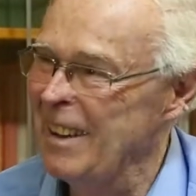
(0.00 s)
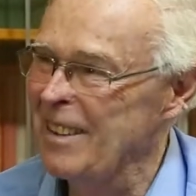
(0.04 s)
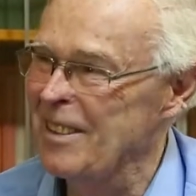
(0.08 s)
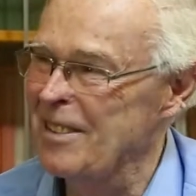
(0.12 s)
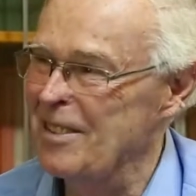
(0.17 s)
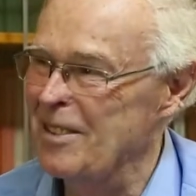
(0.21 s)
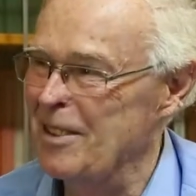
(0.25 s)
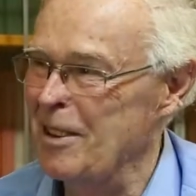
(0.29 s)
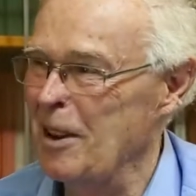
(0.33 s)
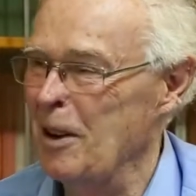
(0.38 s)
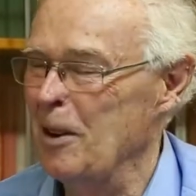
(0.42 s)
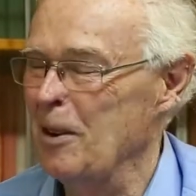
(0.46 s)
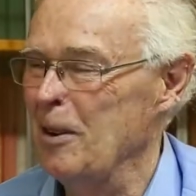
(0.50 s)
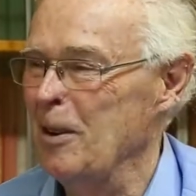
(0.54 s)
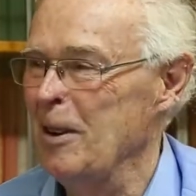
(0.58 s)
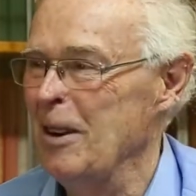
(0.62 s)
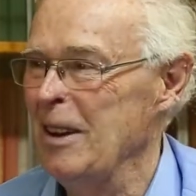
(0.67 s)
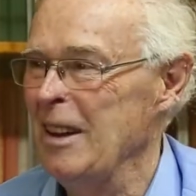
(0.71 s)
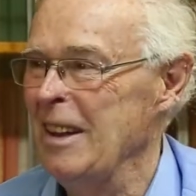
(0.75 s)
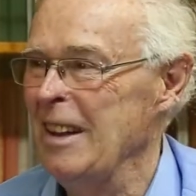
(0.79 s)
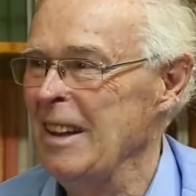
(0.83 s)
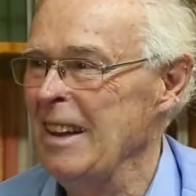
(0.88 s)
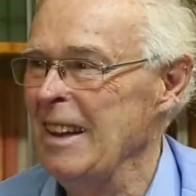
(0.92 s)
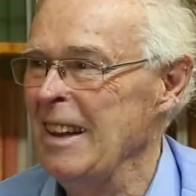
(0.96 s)
So,
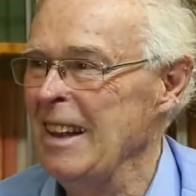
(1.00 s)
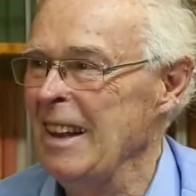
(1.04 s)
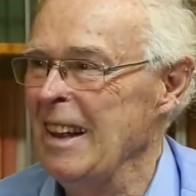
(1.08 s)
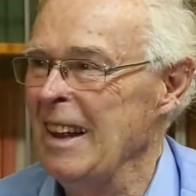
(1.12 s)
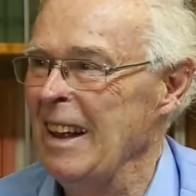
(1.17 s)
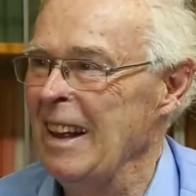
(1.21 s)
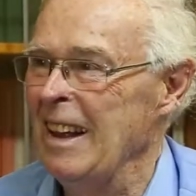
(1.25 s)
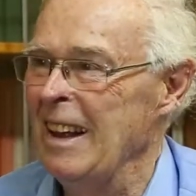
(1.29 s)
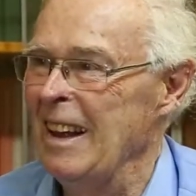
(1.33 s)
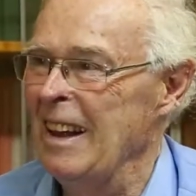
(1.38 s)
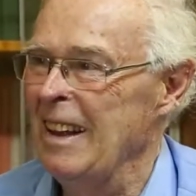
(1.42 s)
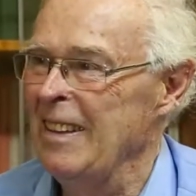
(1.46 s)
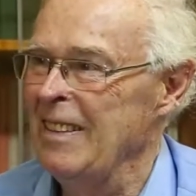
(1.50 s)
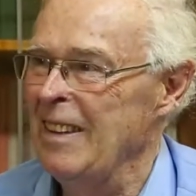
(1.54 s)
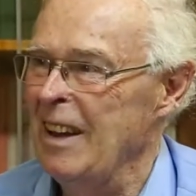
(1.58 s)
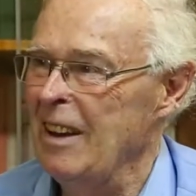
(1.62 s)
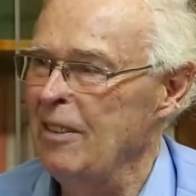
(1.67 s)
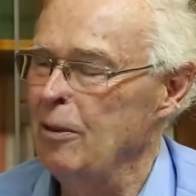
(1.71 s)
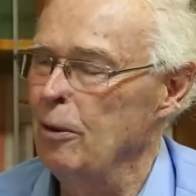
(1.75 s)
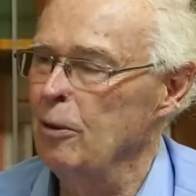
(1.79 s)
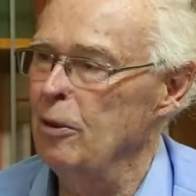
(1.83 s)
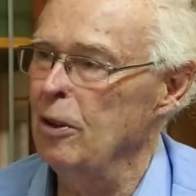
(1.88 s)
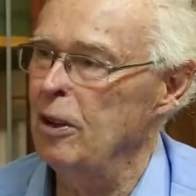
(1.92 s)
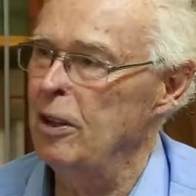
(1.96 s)
and
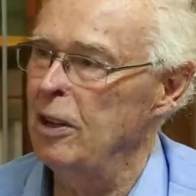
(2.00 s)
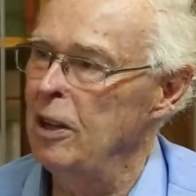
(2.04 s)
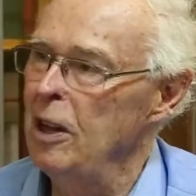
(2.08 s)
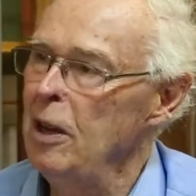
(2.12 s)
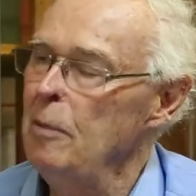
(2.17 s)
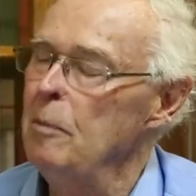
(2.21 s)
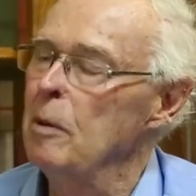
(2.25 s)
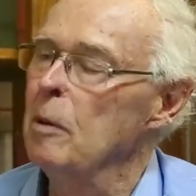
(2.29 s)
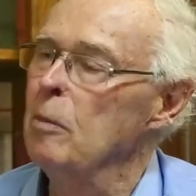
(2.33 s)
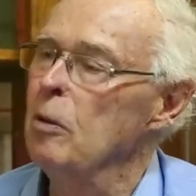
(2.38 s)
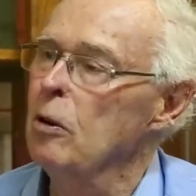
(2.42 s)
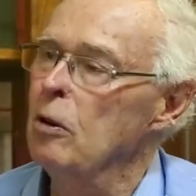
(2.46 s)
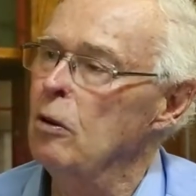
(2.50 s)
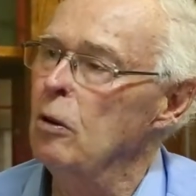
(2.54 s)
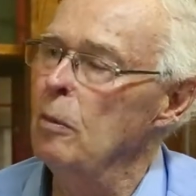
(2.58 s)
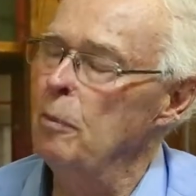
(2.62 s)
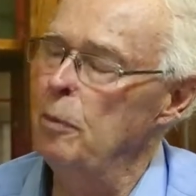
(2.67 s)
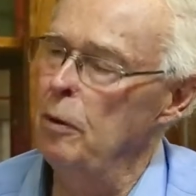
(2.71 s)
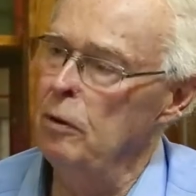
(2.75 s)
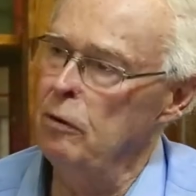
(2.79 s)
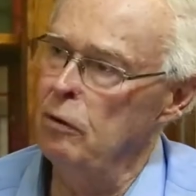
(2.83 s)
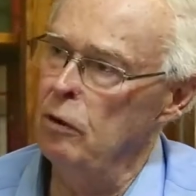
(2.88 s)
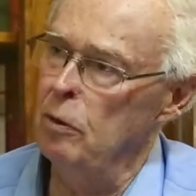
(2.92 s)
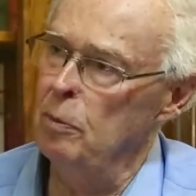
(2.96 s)
that was a key biblical
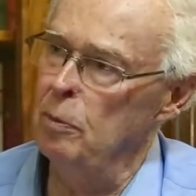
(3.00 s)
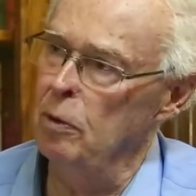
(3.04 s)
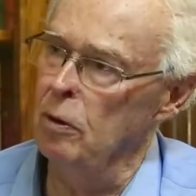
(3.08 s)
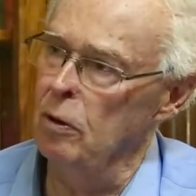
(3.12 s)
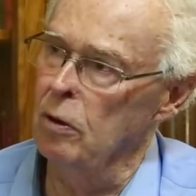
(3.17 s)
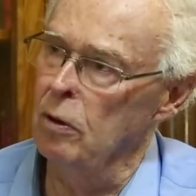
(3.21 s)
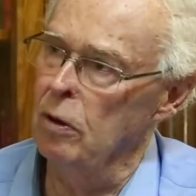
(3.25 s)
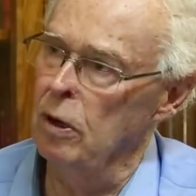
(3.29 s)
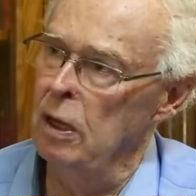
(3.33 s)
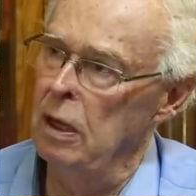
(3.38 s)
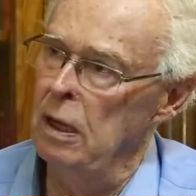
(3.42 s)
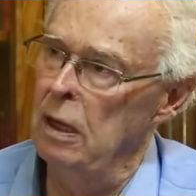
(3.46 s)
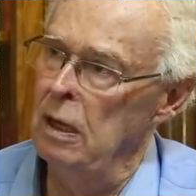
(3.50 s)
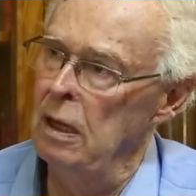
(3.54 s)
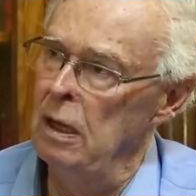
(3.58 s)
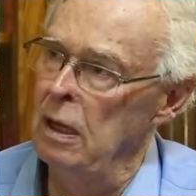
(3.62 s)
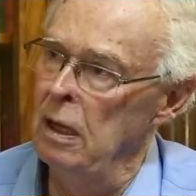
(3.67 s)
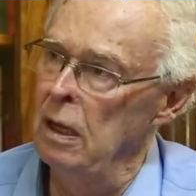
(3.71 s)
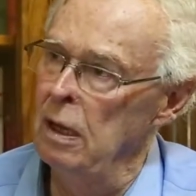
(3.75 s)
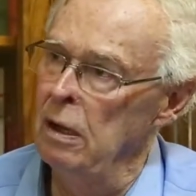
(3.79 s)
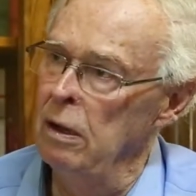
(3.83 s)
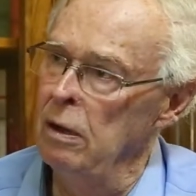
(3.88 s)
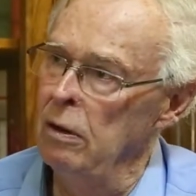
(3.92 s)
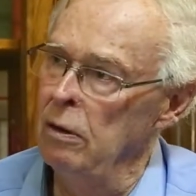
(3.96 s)
principle.
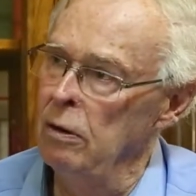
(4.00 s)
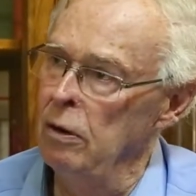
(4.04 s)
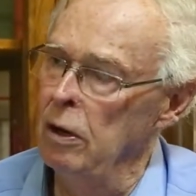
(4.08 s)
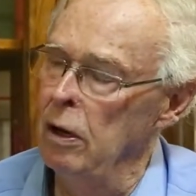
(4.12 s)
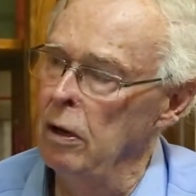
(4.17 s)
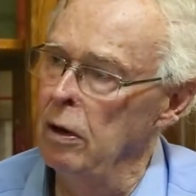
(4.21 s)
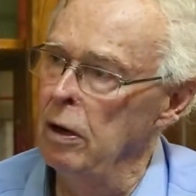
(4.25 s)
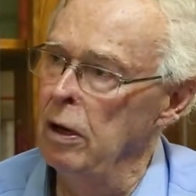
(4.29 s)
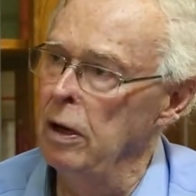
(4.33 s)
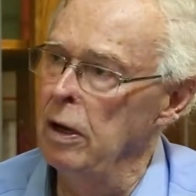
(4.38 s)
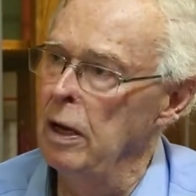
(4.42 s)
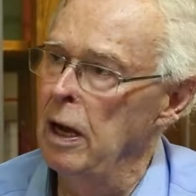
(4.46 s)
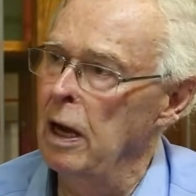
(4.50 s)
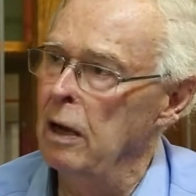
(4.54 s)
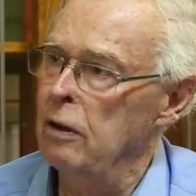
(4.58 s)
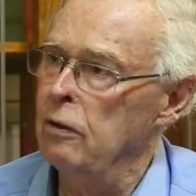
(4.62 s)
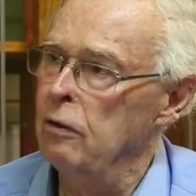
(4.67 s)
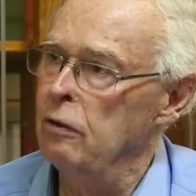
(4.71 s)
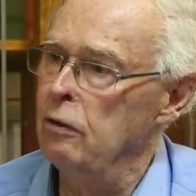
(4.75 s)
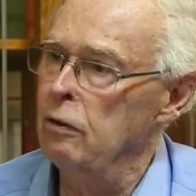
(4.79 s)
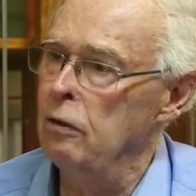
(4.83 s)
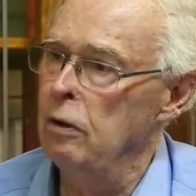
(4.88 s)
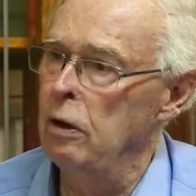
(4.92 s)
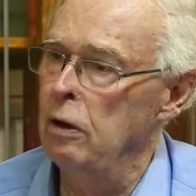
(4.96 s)
You know, in
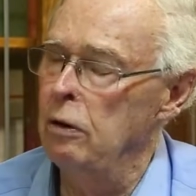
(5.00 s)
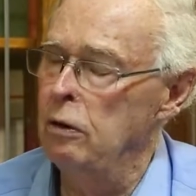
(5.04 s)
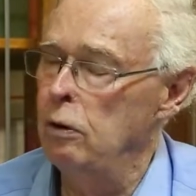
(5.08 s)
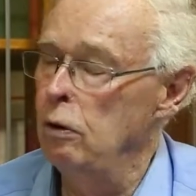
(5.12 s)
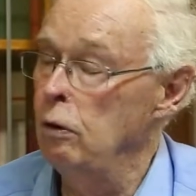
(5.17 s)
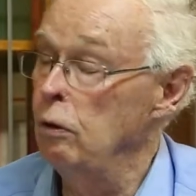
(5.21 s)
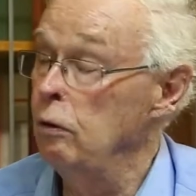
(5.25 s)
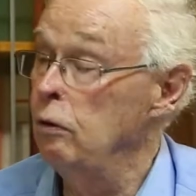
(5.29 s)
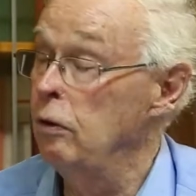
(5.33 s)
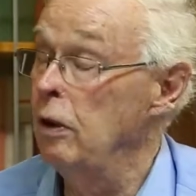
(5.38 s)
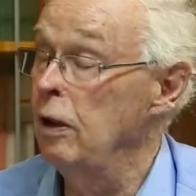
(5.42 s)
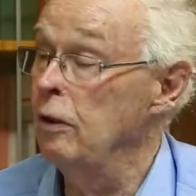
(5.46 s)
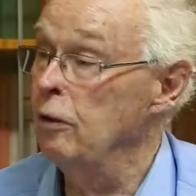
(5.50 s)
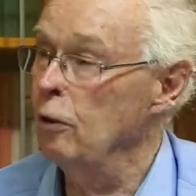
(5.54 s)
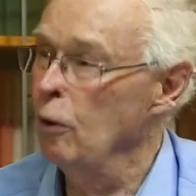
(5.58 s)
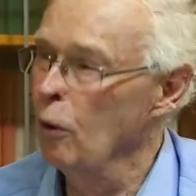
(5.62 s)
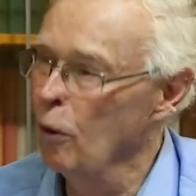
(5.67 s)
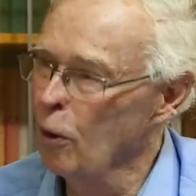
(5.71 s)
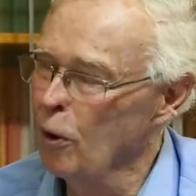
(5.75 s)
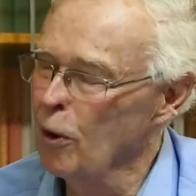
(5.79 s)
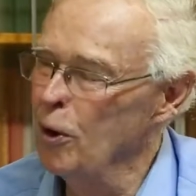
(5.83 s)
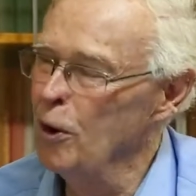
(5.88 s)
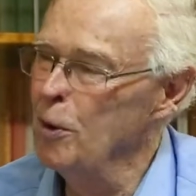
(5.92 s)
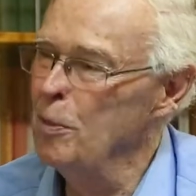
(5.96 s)
Acts 2 says,
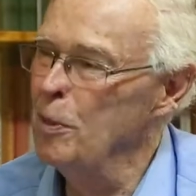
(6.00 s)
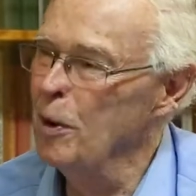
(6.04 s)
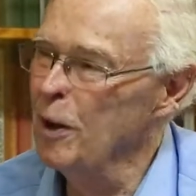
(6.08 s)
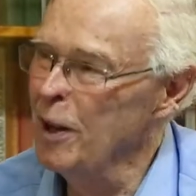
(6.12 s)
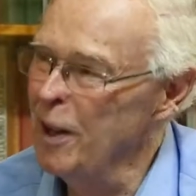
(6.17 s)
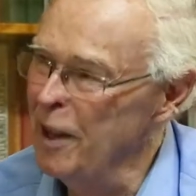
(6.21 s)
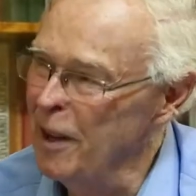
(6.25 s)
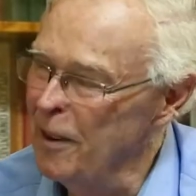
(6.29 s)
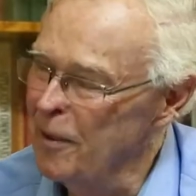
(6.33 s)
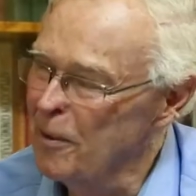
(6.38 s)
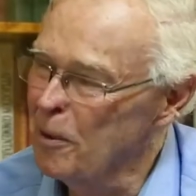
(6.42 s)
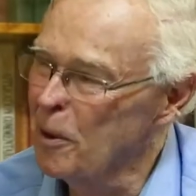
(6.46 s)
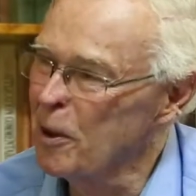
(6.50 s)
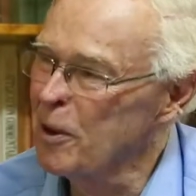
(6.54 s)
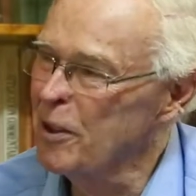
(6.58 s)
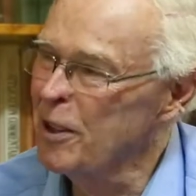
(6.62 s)
all who believed were